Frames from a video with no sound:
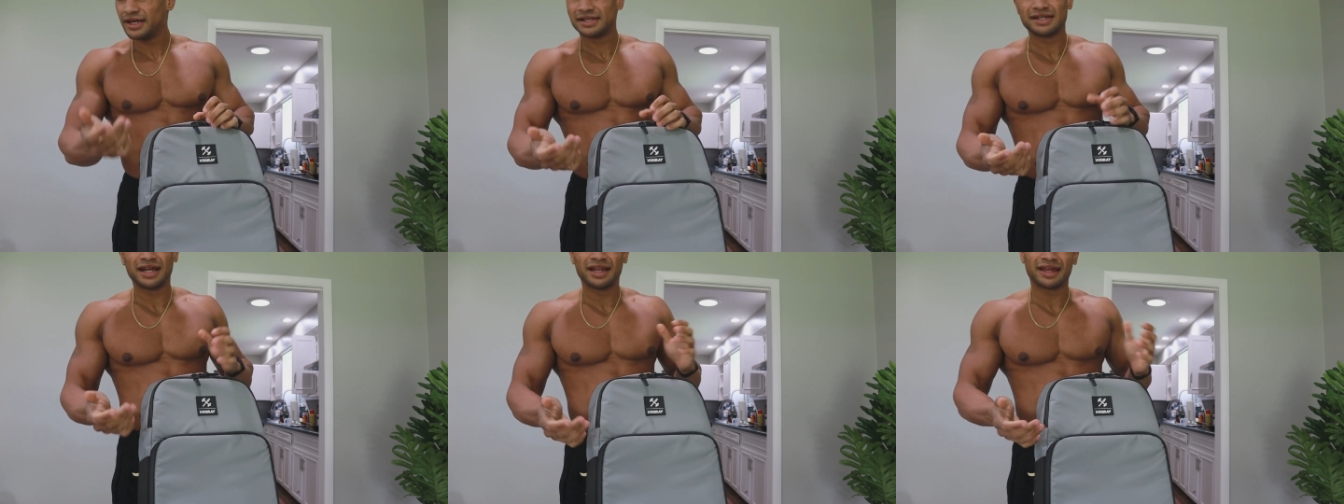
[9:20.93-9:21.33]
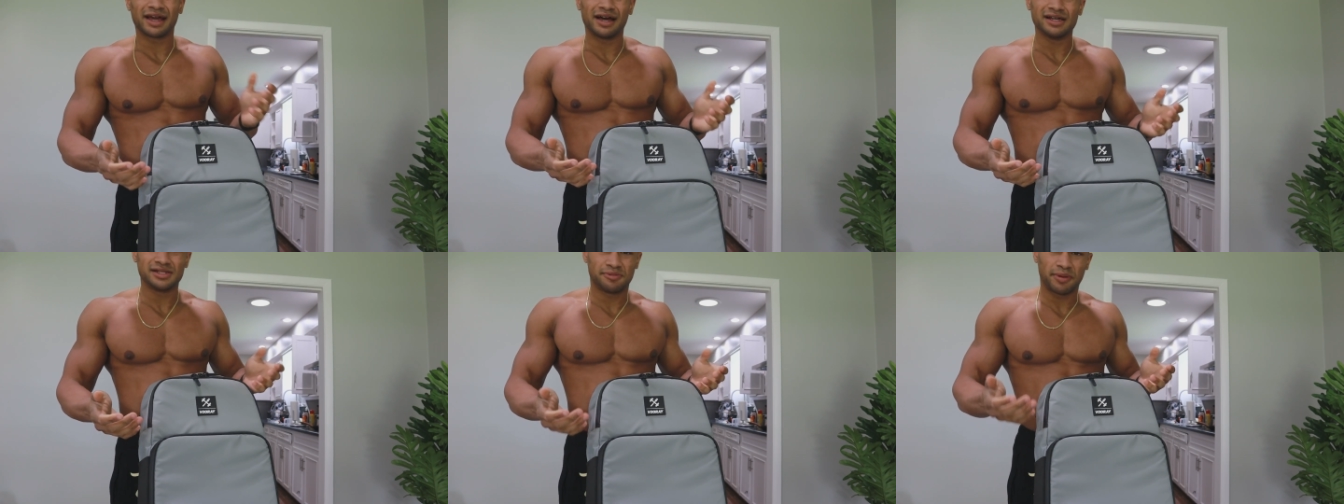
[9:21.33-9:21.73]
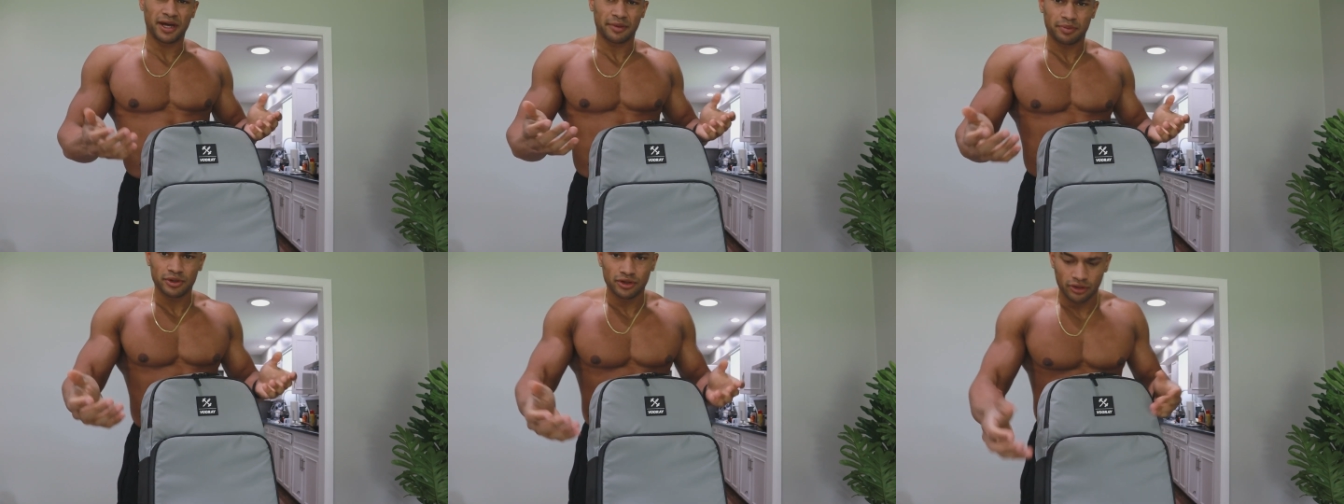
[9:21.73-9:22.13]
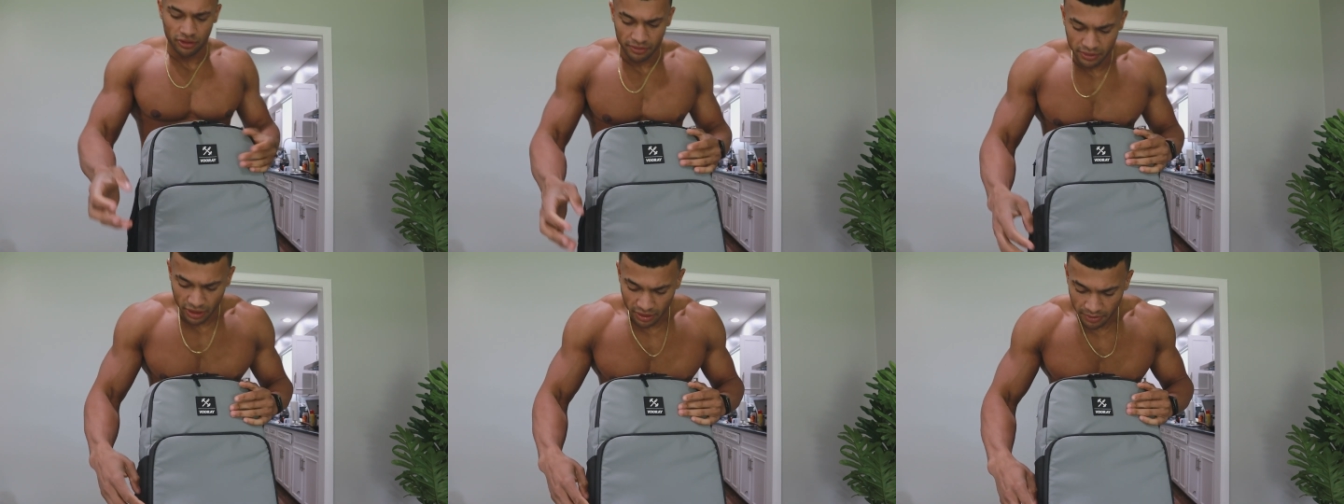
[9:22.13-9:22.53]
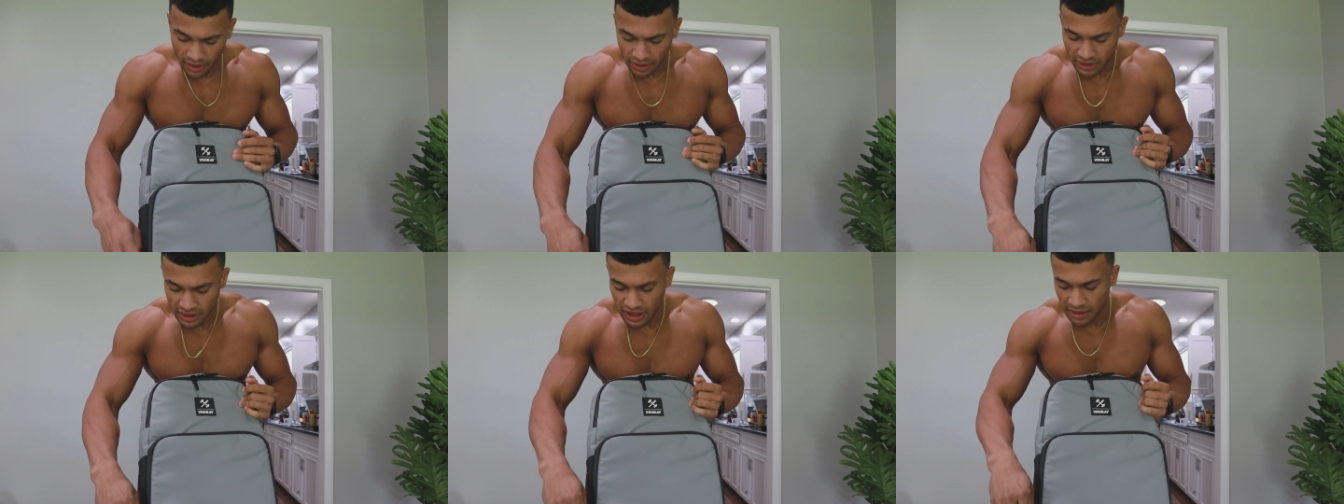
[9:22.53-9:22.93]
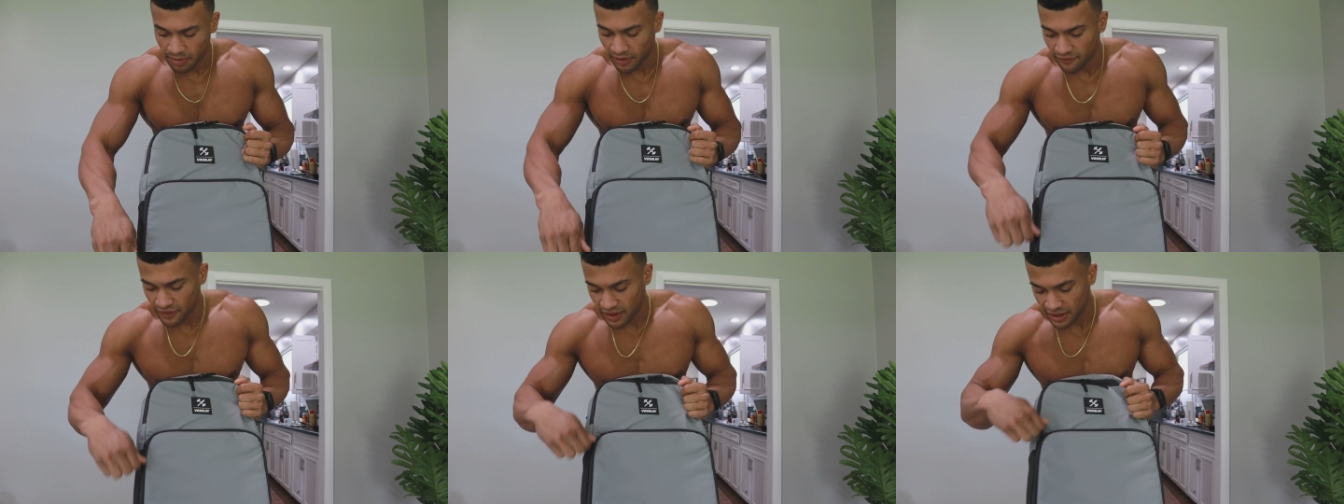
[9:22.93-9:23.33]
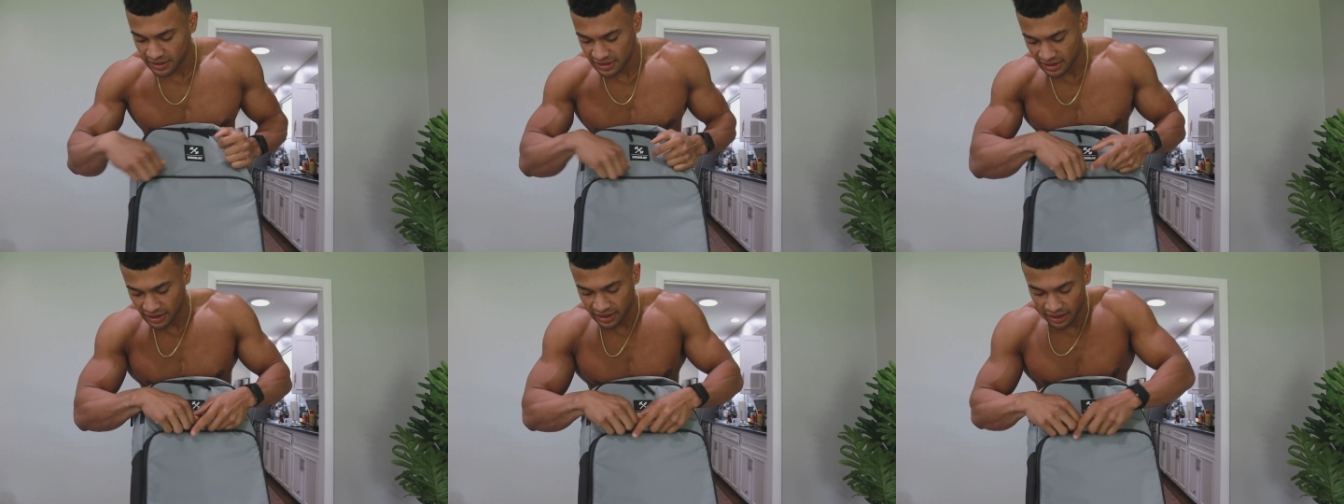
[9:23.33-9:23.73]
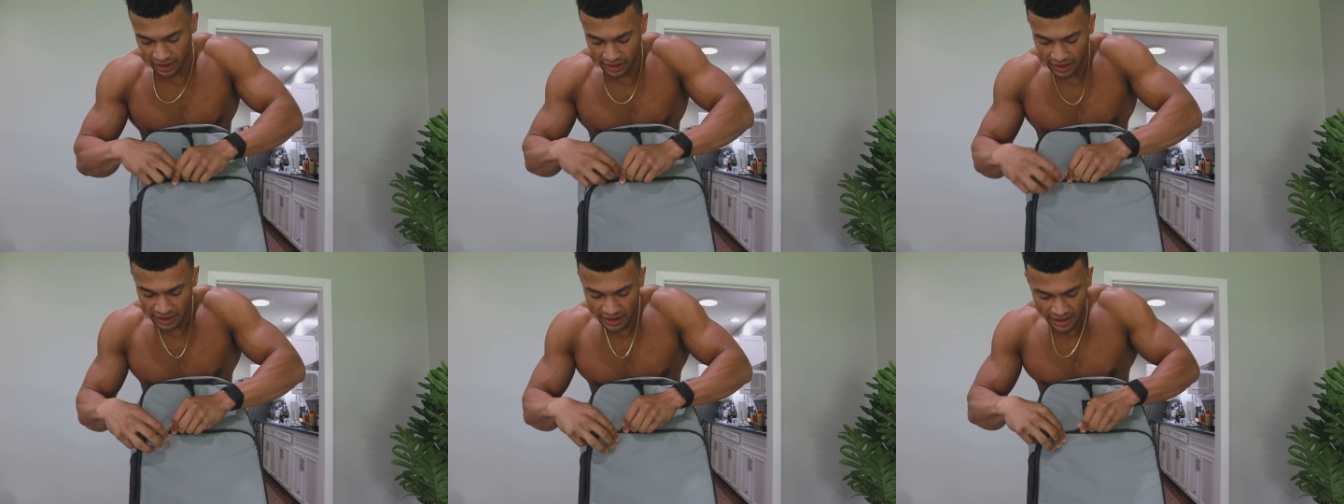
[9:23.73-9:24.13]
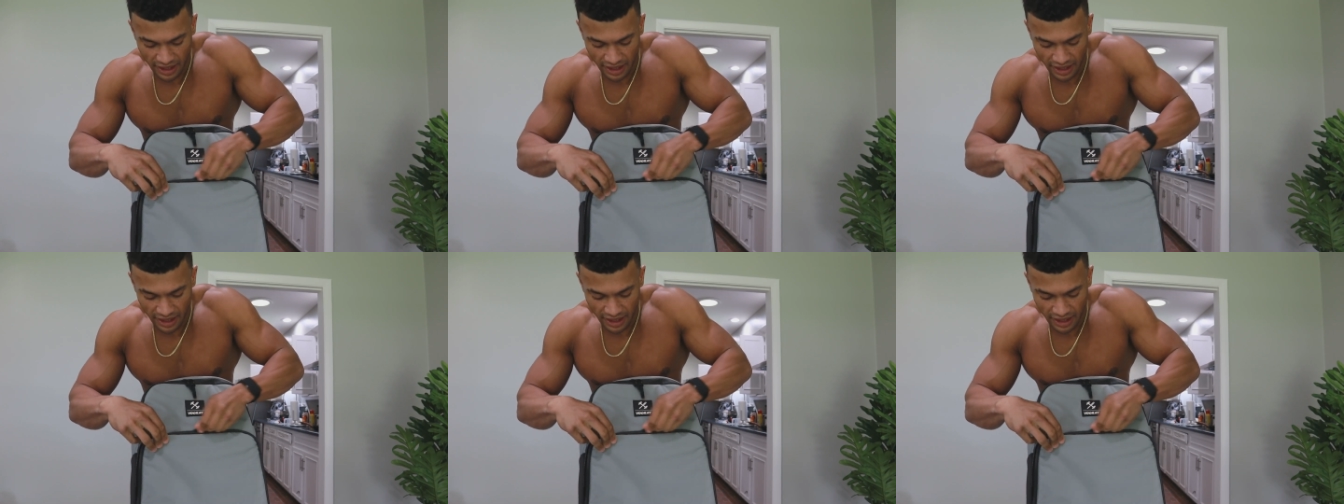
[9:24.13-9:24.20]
It's not like ice pack, but you know what I'm talking about, to keep everything insulated.